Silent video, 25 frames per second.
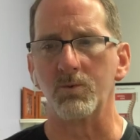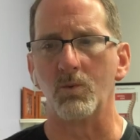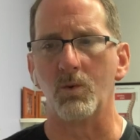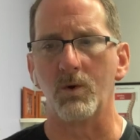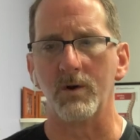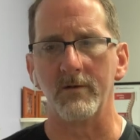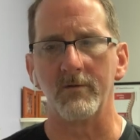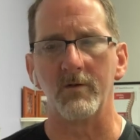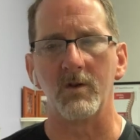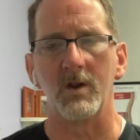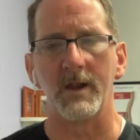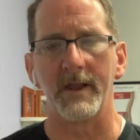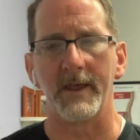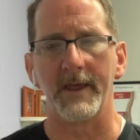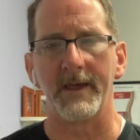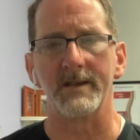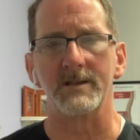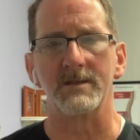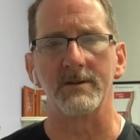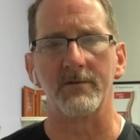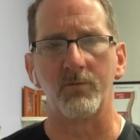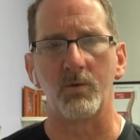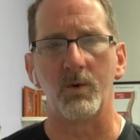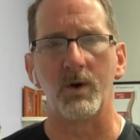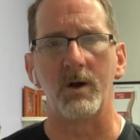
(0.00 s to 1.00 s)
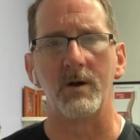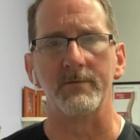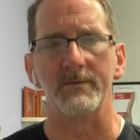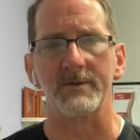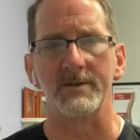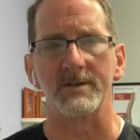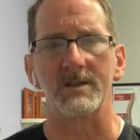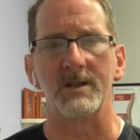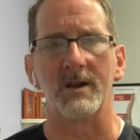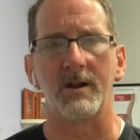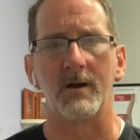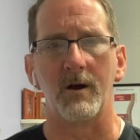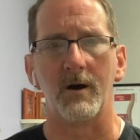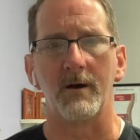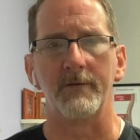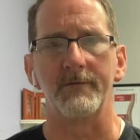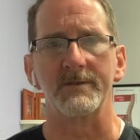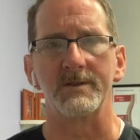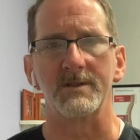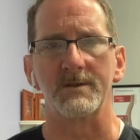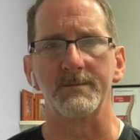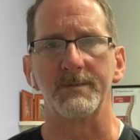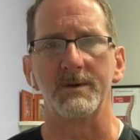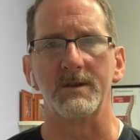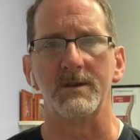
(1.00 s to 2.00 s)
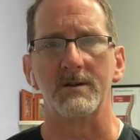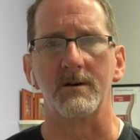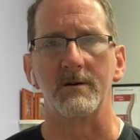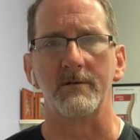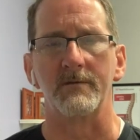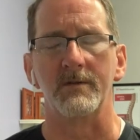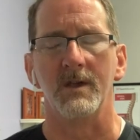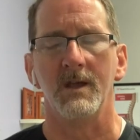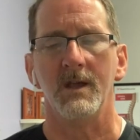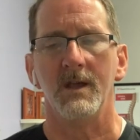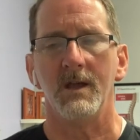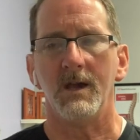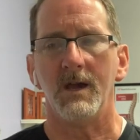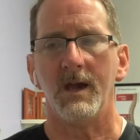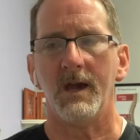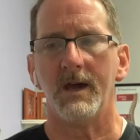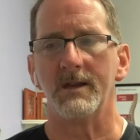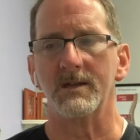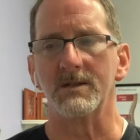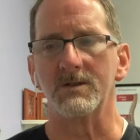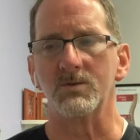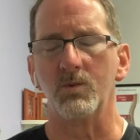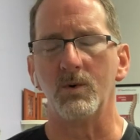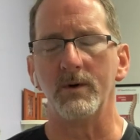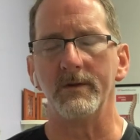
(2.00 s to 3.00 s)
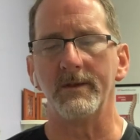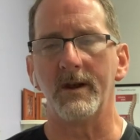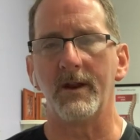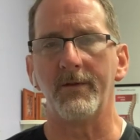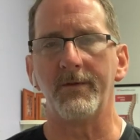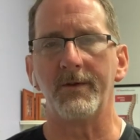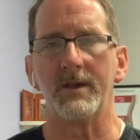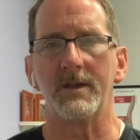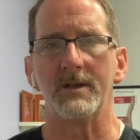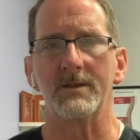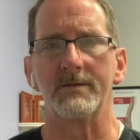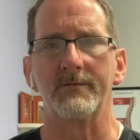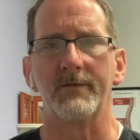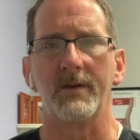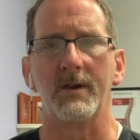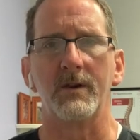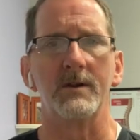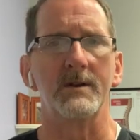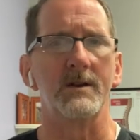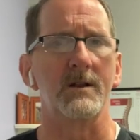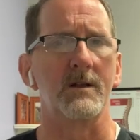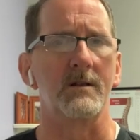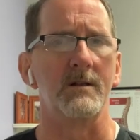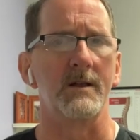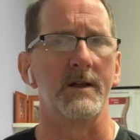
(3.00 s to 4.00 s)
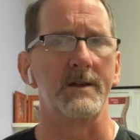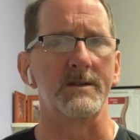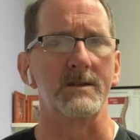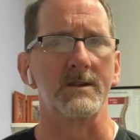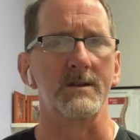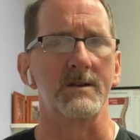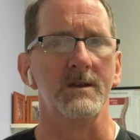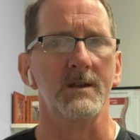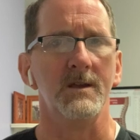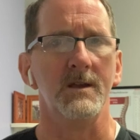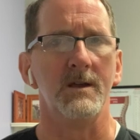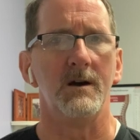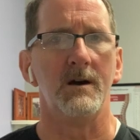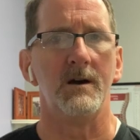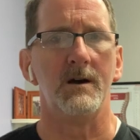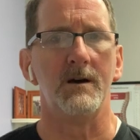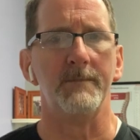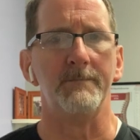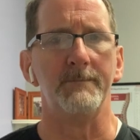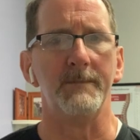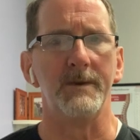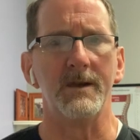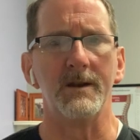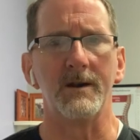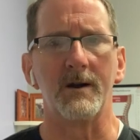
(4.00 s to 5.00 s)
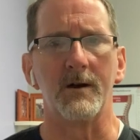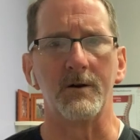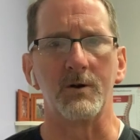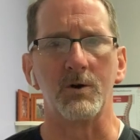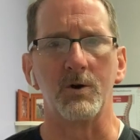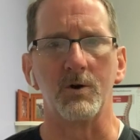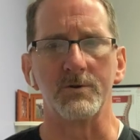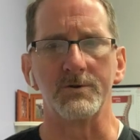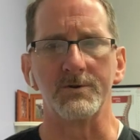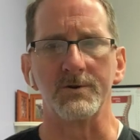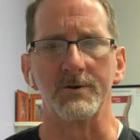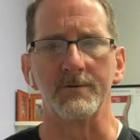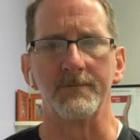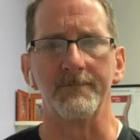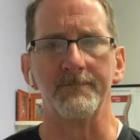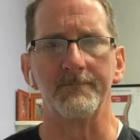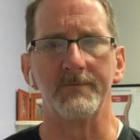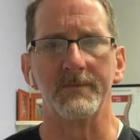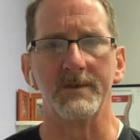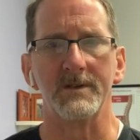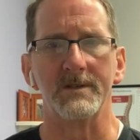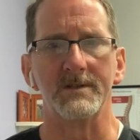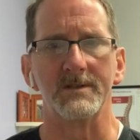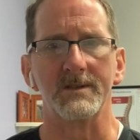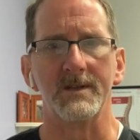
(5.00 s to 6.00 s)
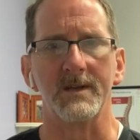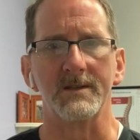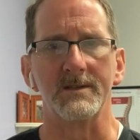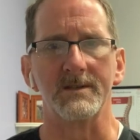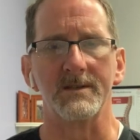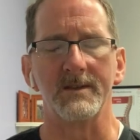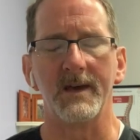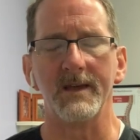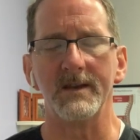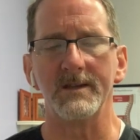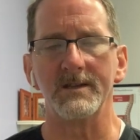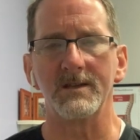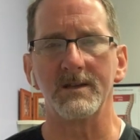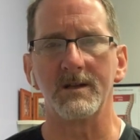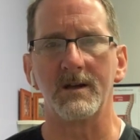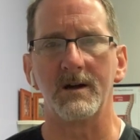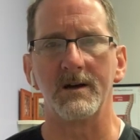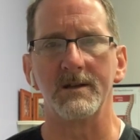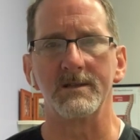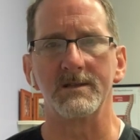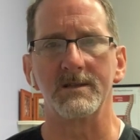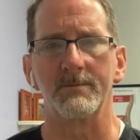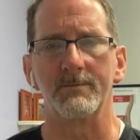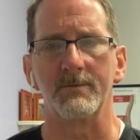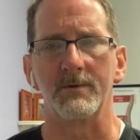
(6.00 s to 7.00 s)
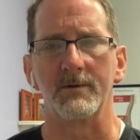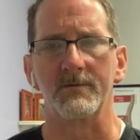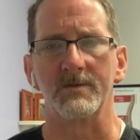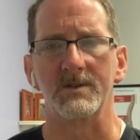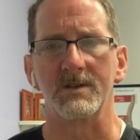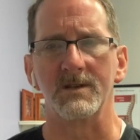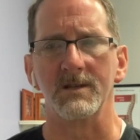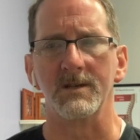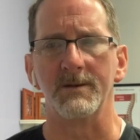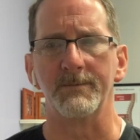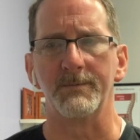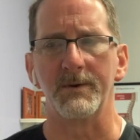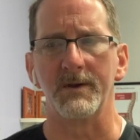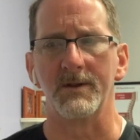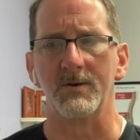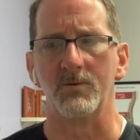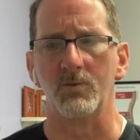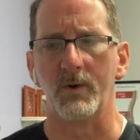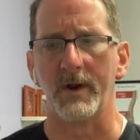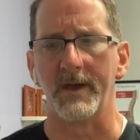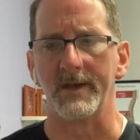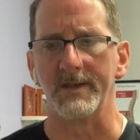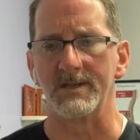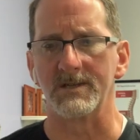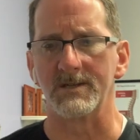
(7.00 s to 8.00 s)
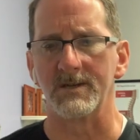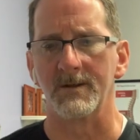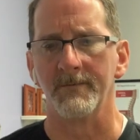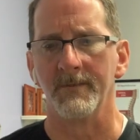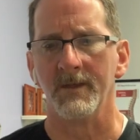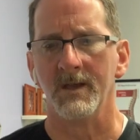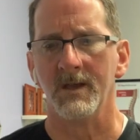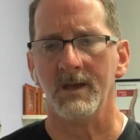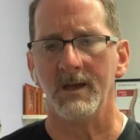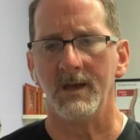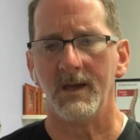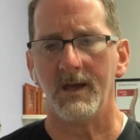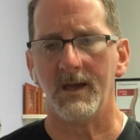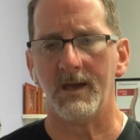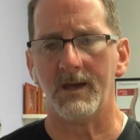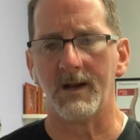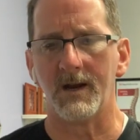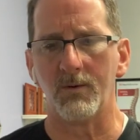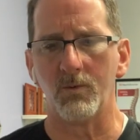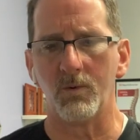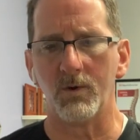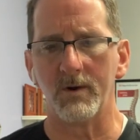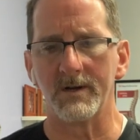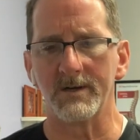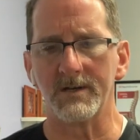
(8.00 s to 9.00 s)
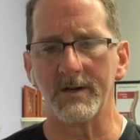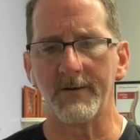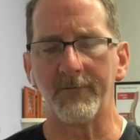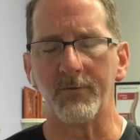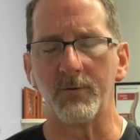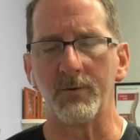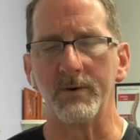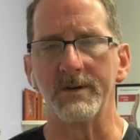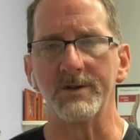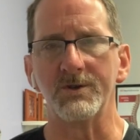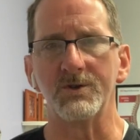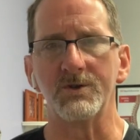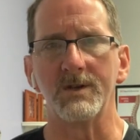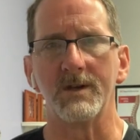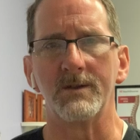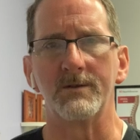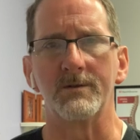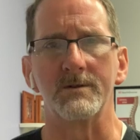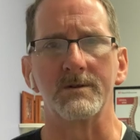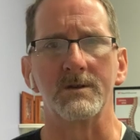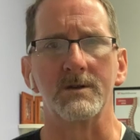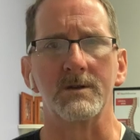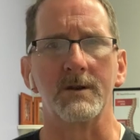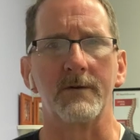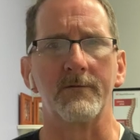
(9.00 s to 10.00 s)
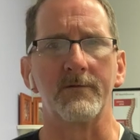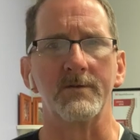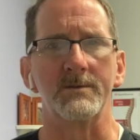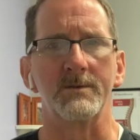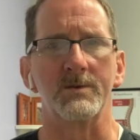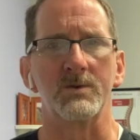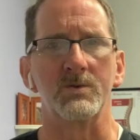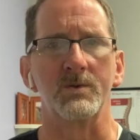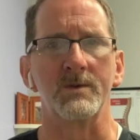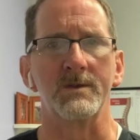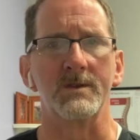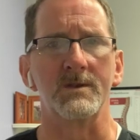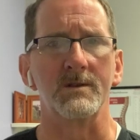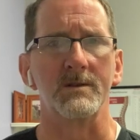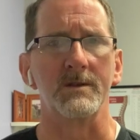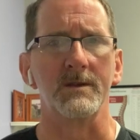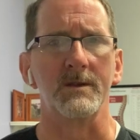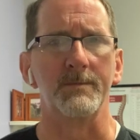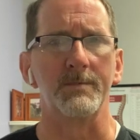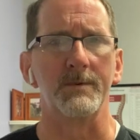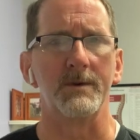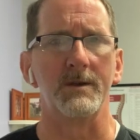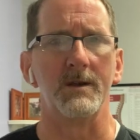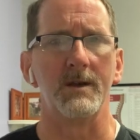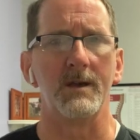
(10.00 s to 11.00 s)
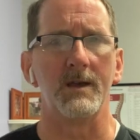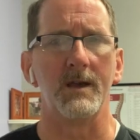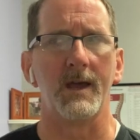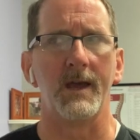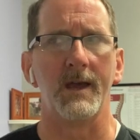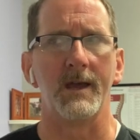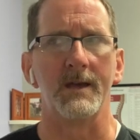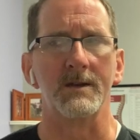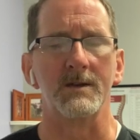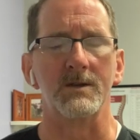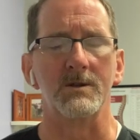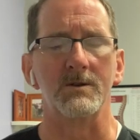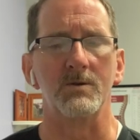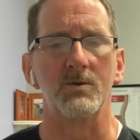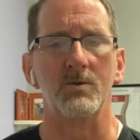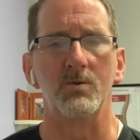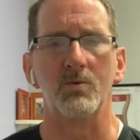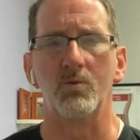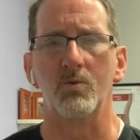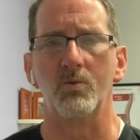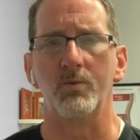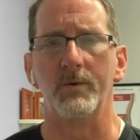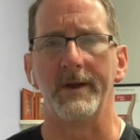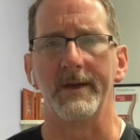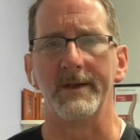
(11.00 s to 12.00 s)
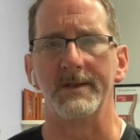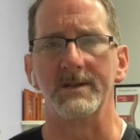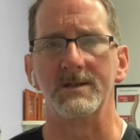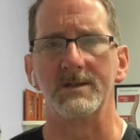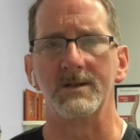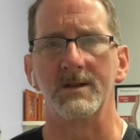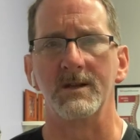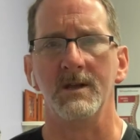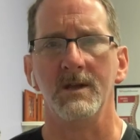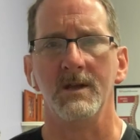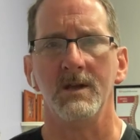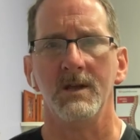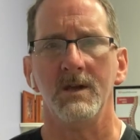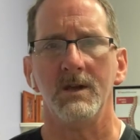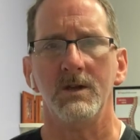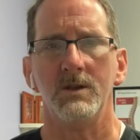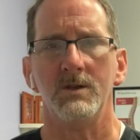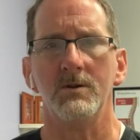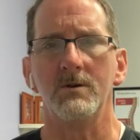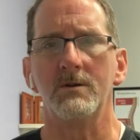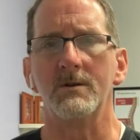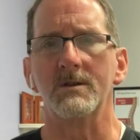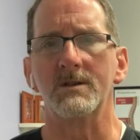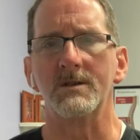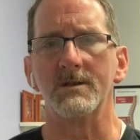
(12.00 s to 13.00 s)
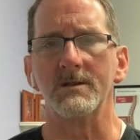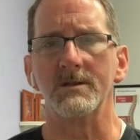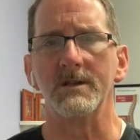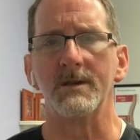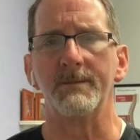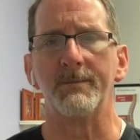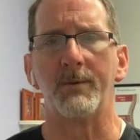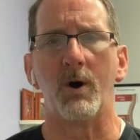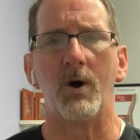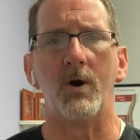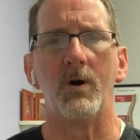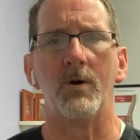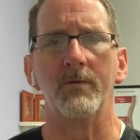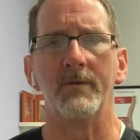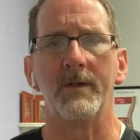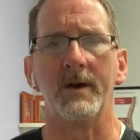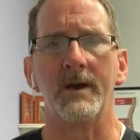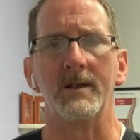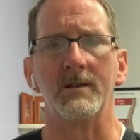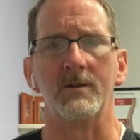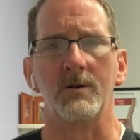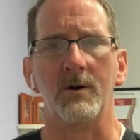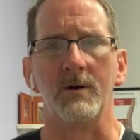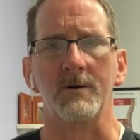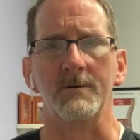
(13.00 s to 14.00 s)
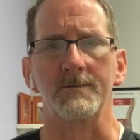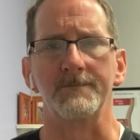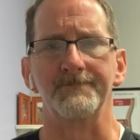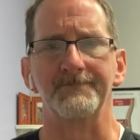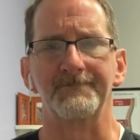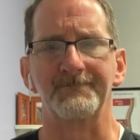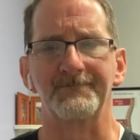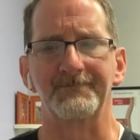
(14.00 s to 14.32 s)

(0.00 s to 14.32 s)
one of the legs of wellness that I often speak of, and it's one that I think is very neglected in our culture these days, and that is the concept of sleep and rest. And I want to differentiate. There's a difference between sleep and rest. You can sleep all night long